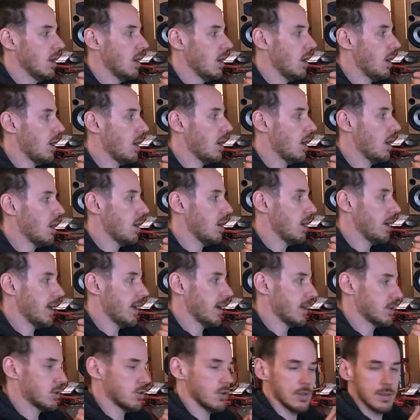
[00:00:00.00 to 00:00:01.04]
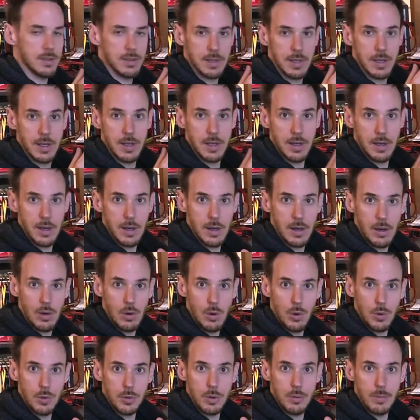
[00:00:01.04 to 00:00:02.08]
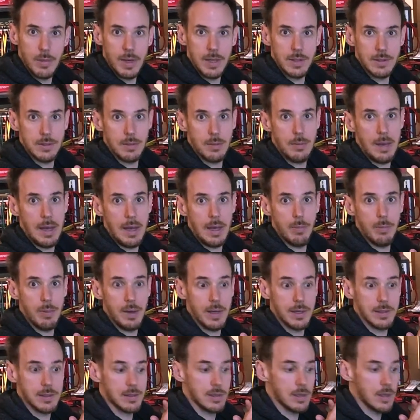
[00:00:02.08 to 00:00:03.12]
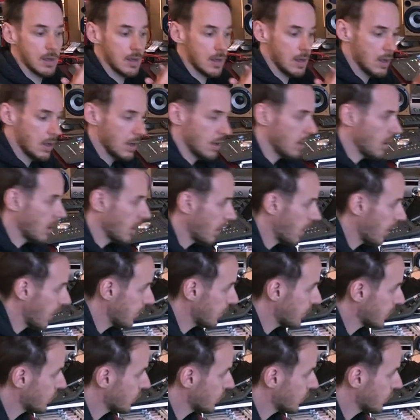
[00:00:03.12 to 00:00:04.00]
automate the bypass. And to